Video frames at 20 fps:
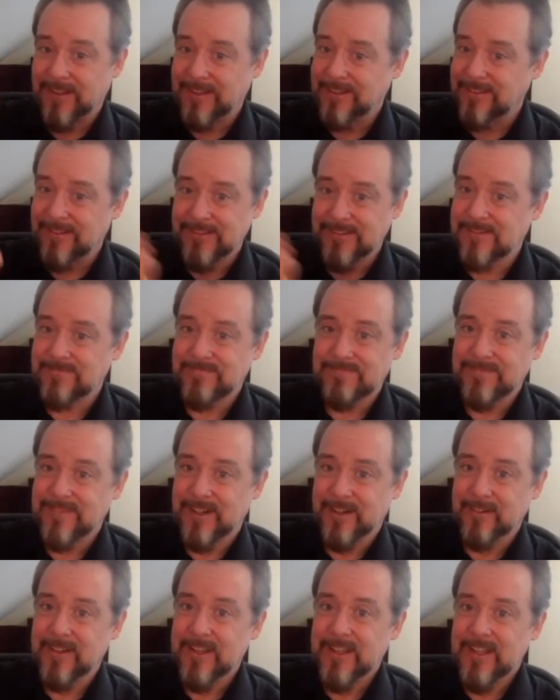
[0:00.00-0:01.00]
Like this,
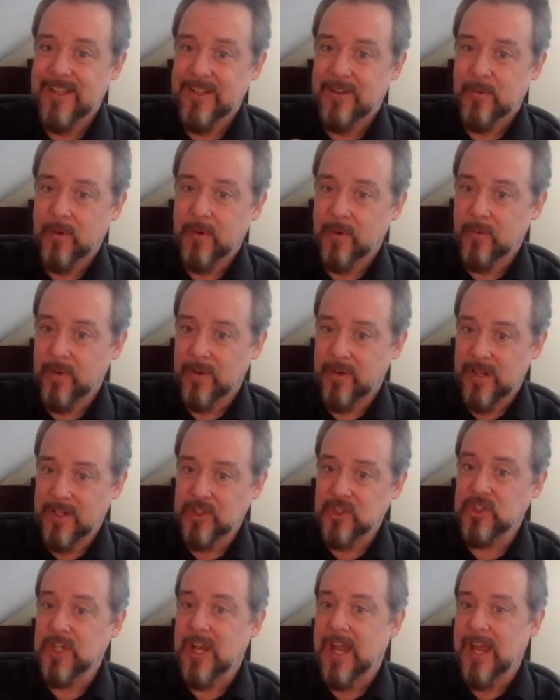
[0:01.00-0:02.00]
we're
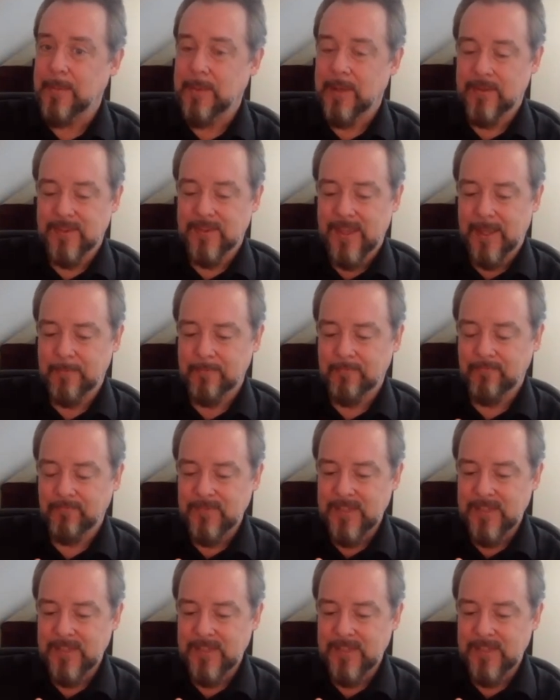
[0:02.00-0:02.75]
not shy about that.